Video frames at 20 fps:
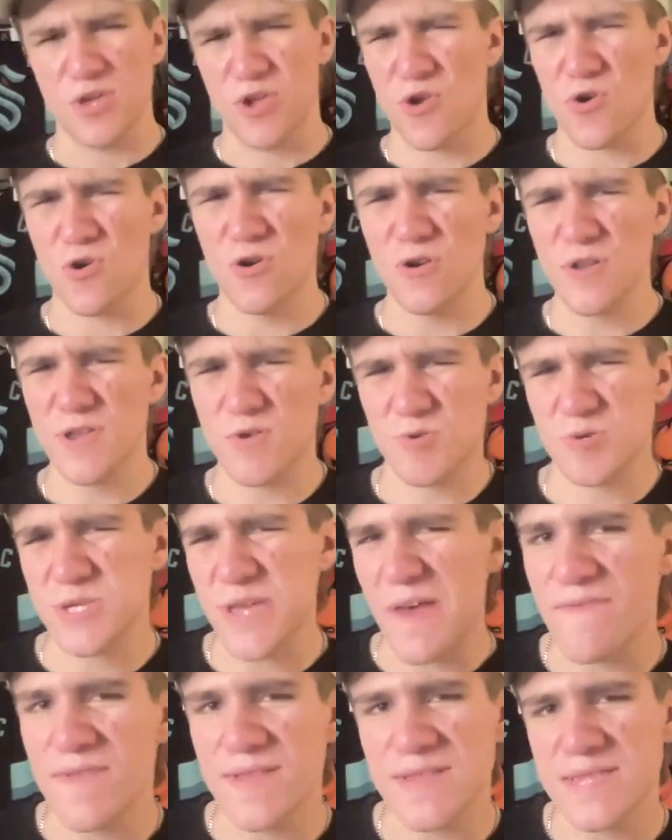"You're old. You're
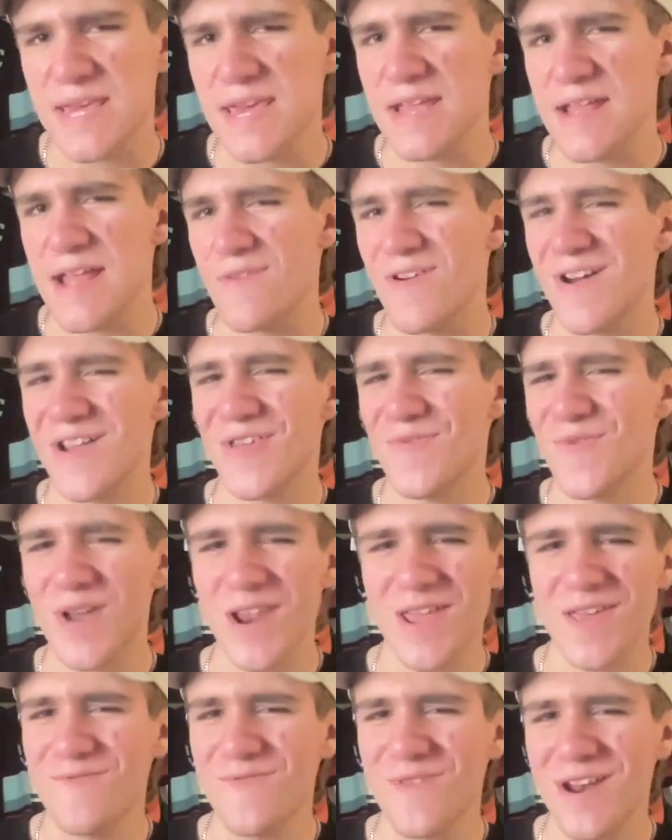17. Why do
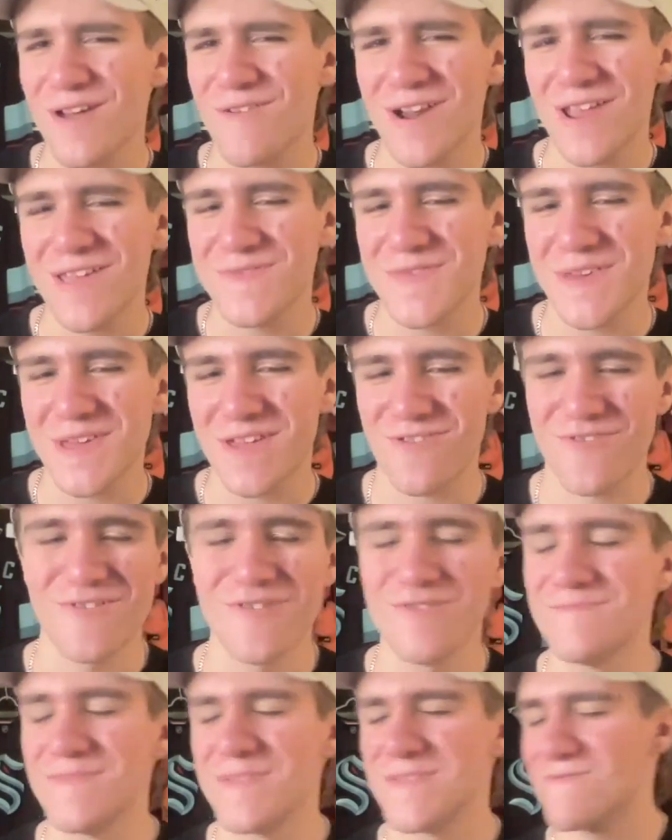you think you're
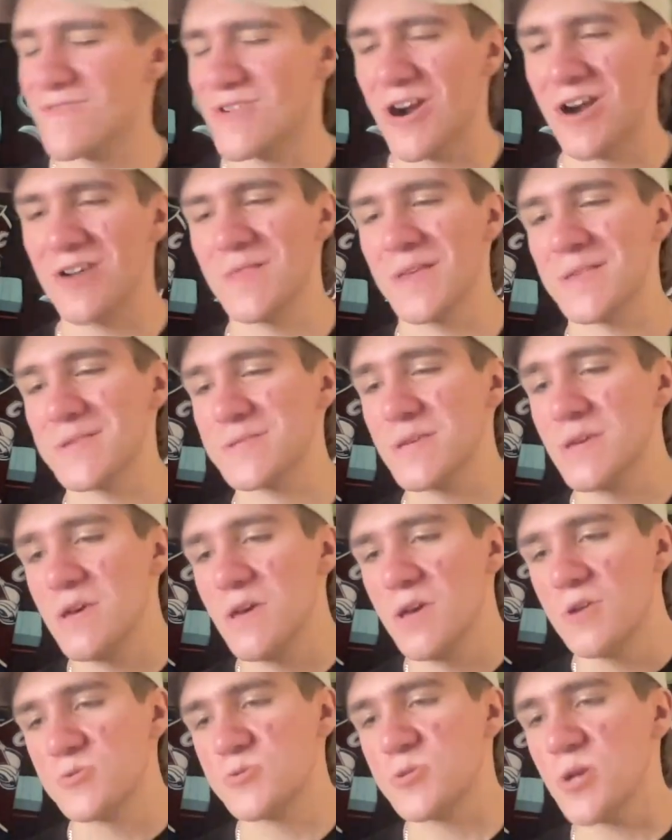old?" But regardless,
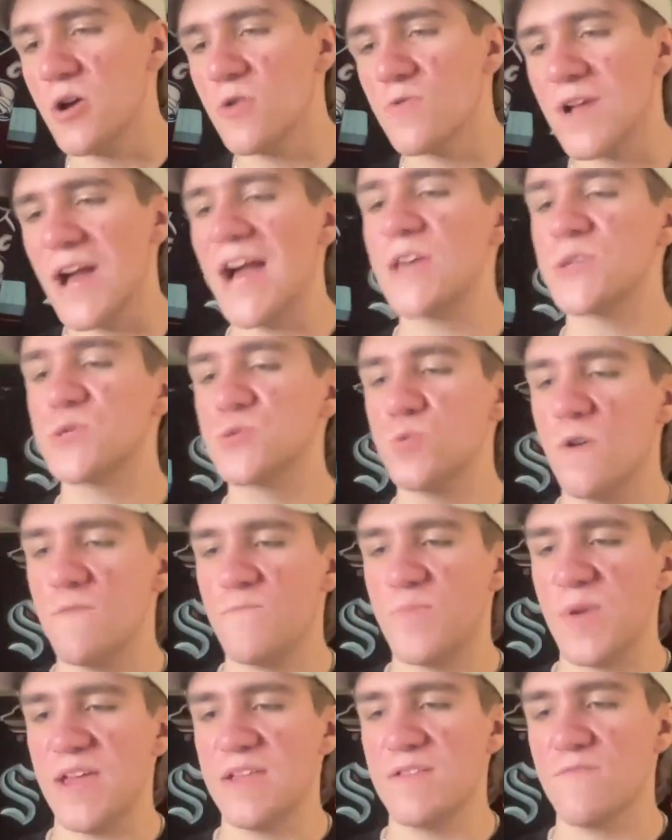so guys who have
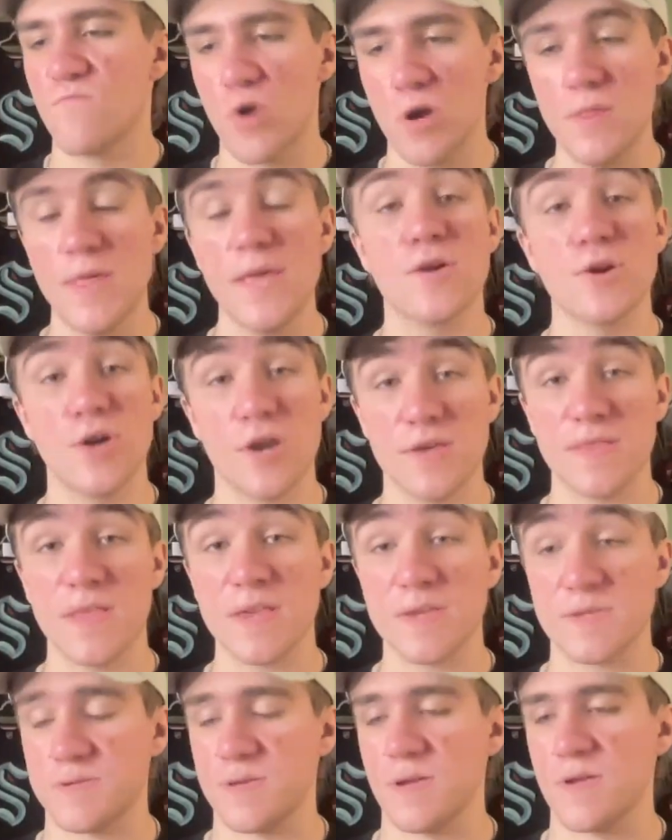been really good in
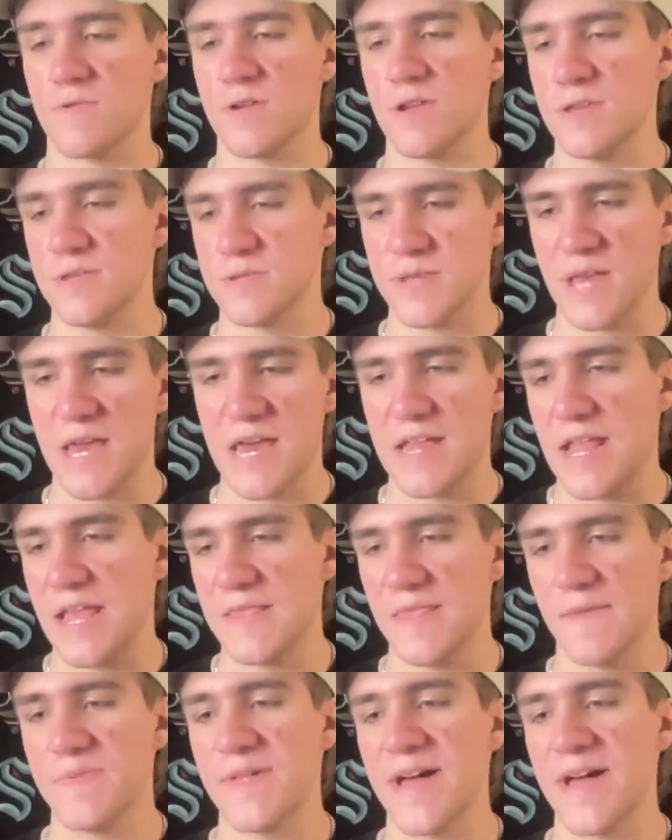these series and in the